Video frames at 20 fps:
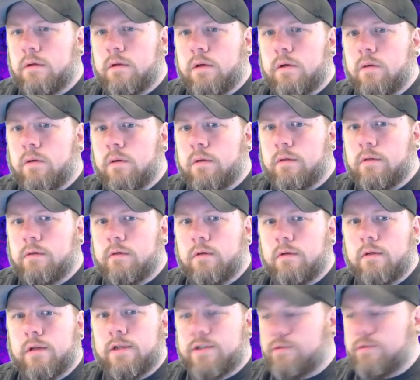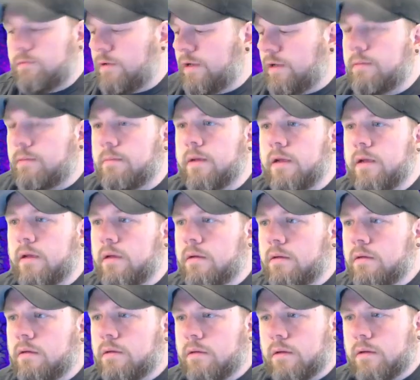going through this with me.
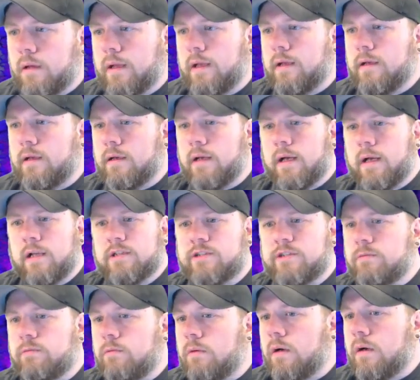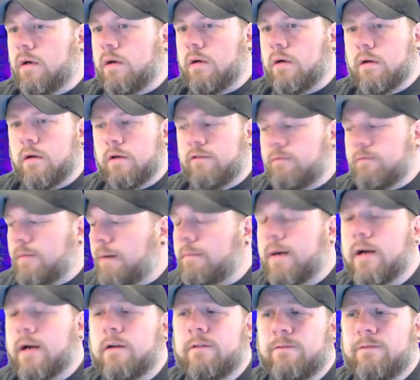And I swear, if my
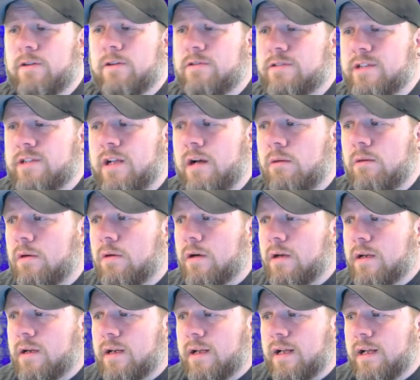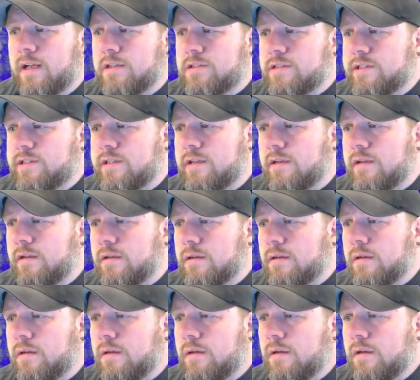microphone's not working and I just did
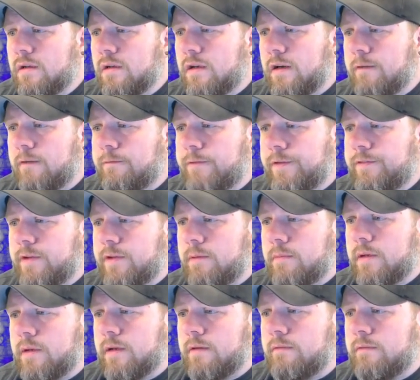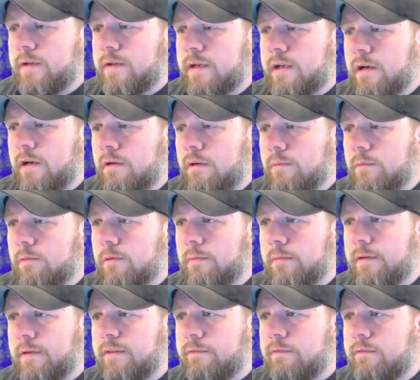a 50-minute video, I'm going
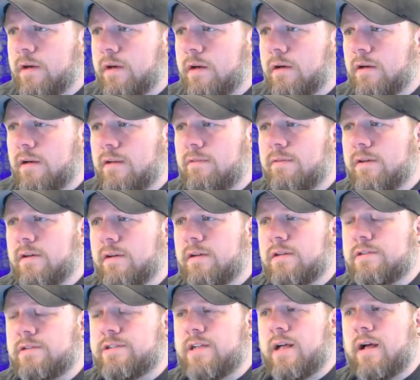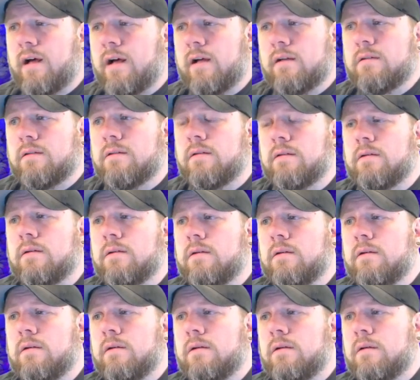to be very, very sad.
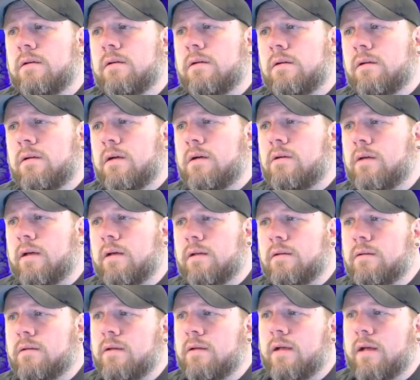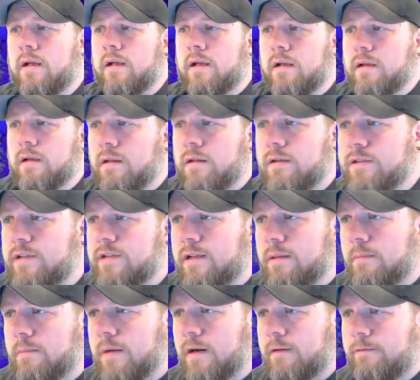Okay, yeah, it looks like
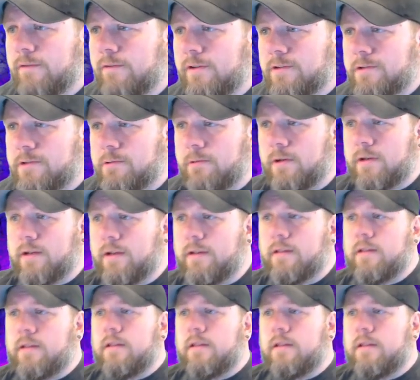the microphone's working.